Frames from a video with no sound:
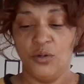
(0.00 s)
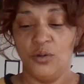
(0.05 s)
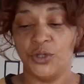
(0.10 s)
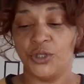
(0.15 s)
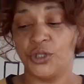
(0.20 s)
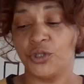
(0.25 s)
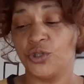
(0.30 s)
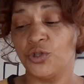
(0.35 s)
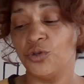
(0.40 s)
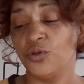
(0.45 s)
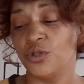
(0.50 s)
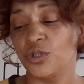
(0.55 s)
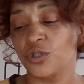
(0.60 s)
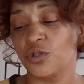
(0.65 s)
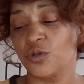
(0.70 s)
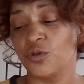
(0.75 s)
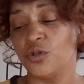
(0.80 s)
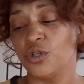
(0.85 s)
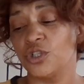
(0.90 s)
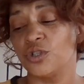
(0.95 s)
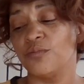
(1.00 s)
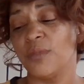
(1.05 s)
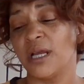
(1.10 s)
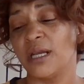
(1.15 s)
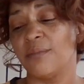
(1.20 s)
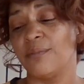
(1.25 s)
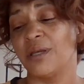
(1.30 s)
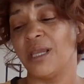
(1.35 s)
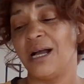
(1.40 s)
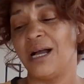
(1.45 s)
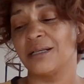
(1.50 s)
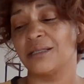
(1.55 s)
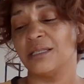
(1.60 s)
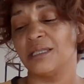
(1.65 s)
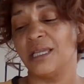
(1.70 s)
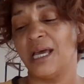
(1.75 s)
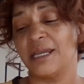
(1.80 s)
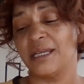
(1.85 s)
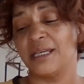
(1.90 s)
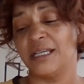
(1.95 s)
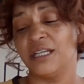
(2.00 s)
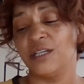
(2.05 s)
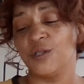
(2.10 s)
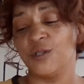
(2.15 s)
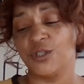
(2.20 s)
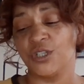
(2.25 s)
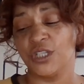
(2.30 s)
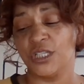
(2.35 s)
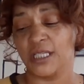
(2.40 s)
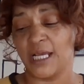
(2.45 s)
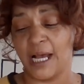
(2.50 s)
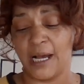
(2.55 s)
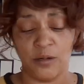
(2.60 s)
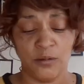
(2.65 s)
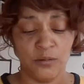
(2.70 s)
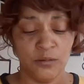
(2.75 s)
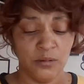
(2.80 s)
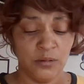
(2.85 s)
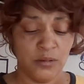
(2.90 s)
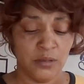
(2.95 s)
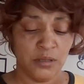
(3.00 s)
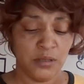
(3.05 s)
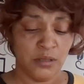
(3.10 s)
But the Two of Swords, you might have blocked a lot of energies out.